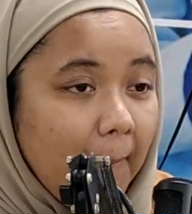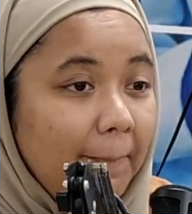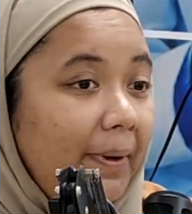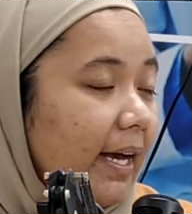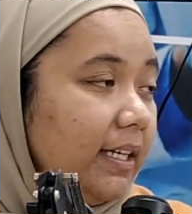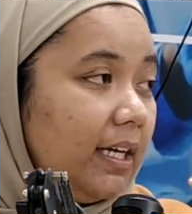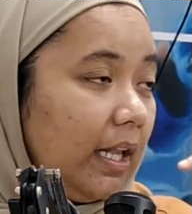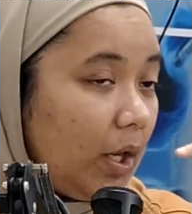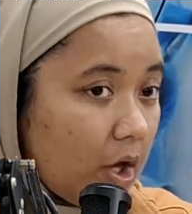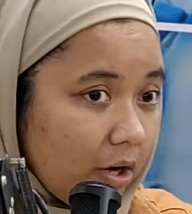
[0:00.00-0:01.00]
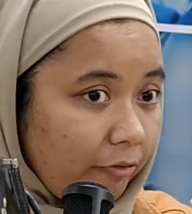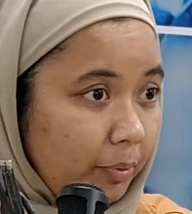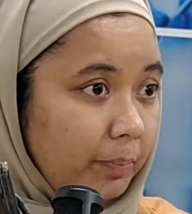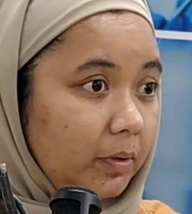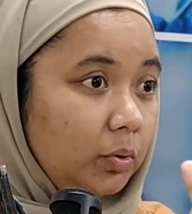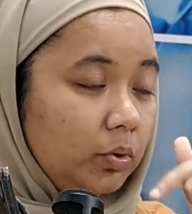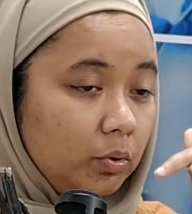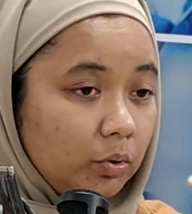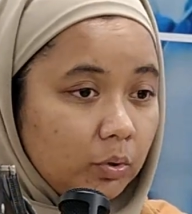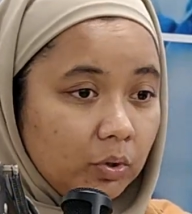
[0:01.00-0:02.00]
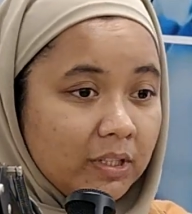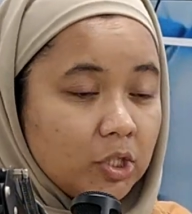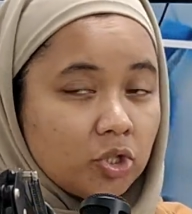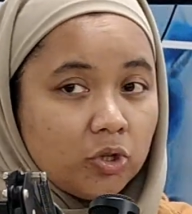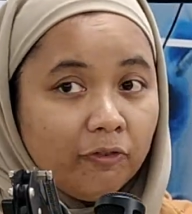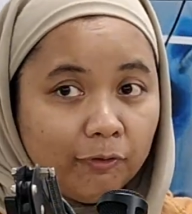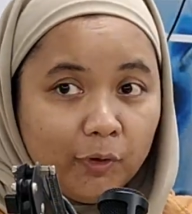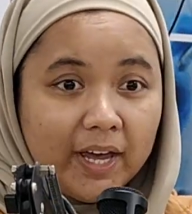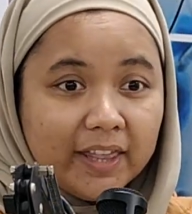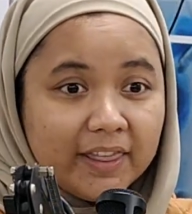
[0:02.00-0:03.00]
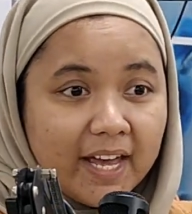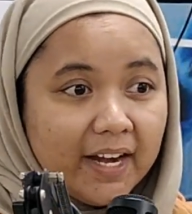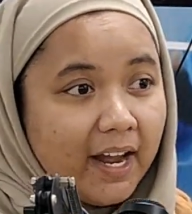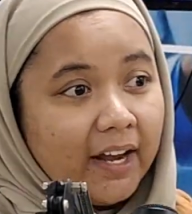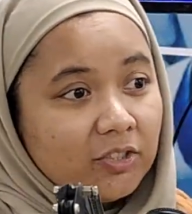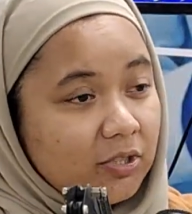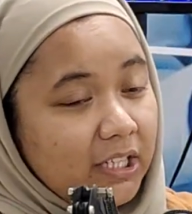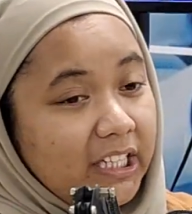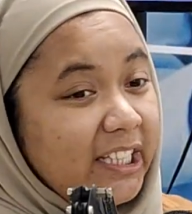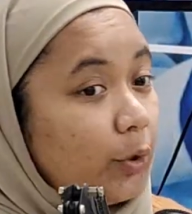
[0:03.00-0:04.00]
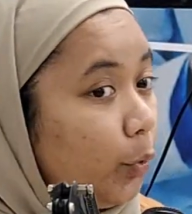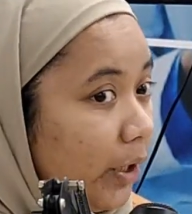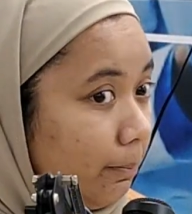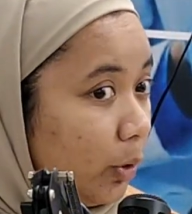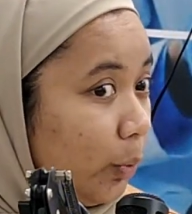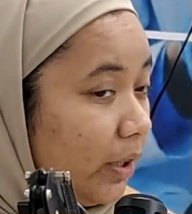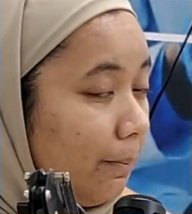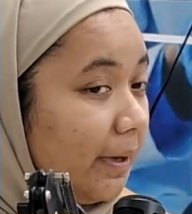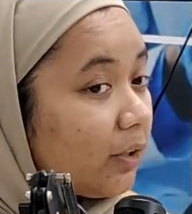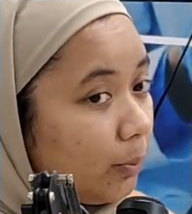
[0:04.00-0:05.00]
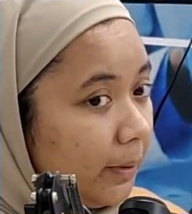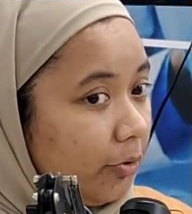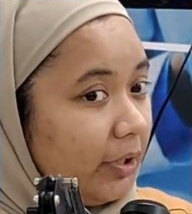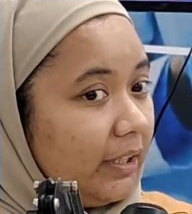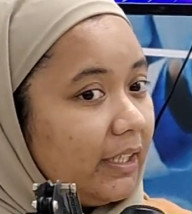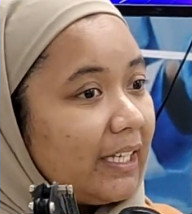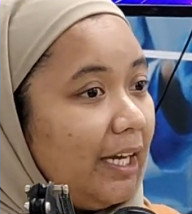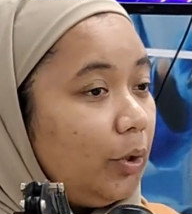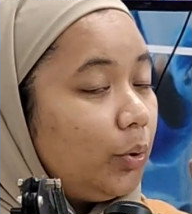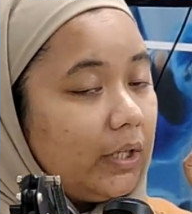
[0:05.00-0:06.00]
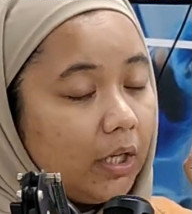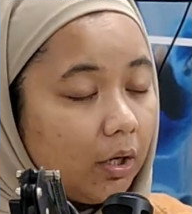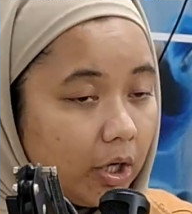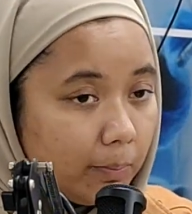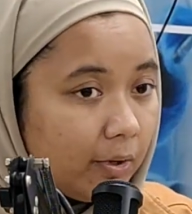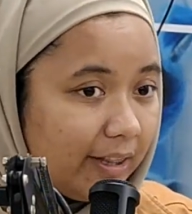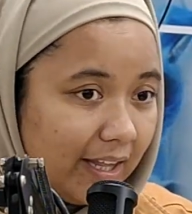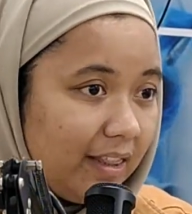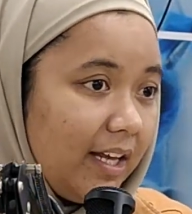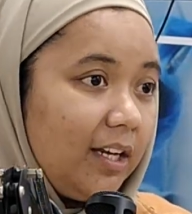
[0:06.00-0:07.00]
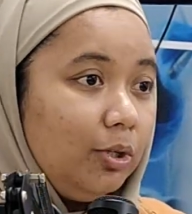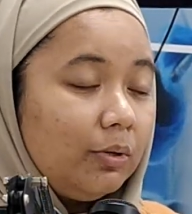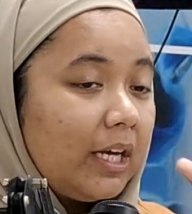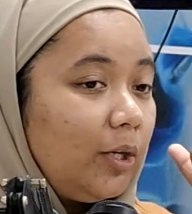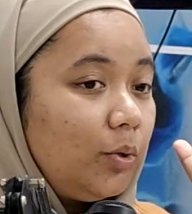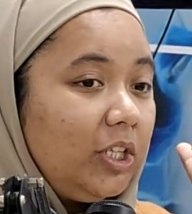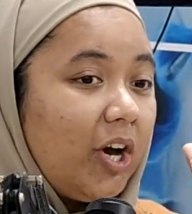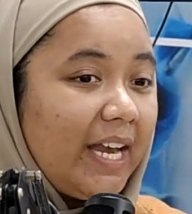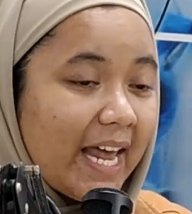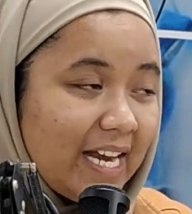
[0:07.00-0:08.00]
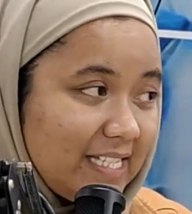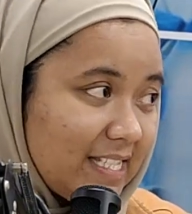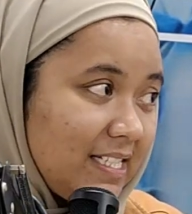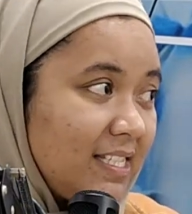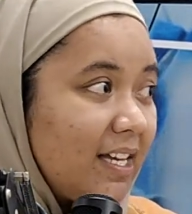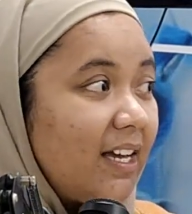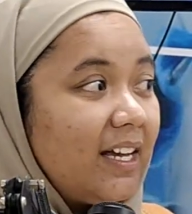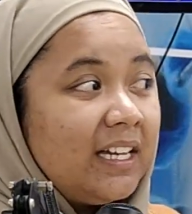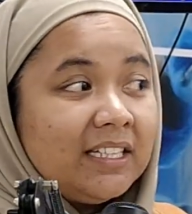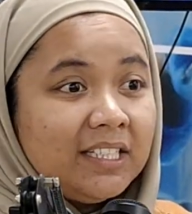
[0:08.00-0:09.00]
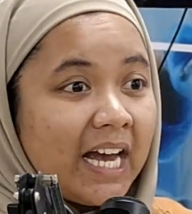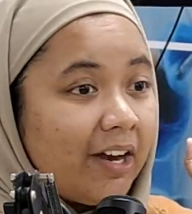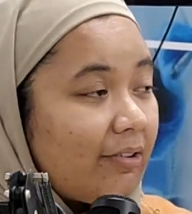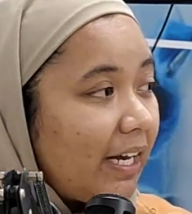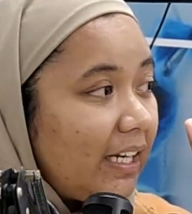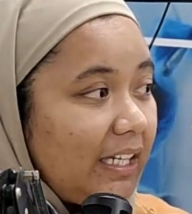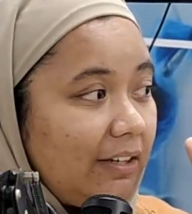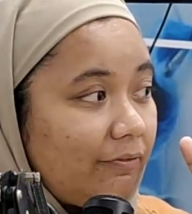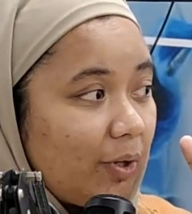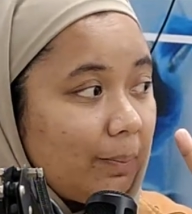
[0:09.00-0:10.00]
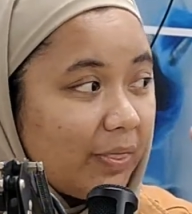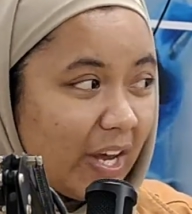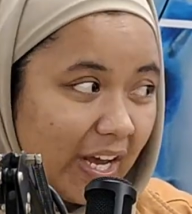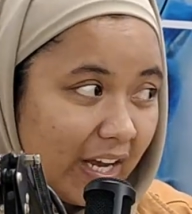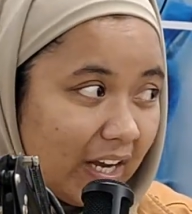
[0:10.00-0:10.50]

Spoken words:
But a lot of people don't know the software that actually equipped with the microplate reader can do a lot more than that. You can do your analysis directly from there.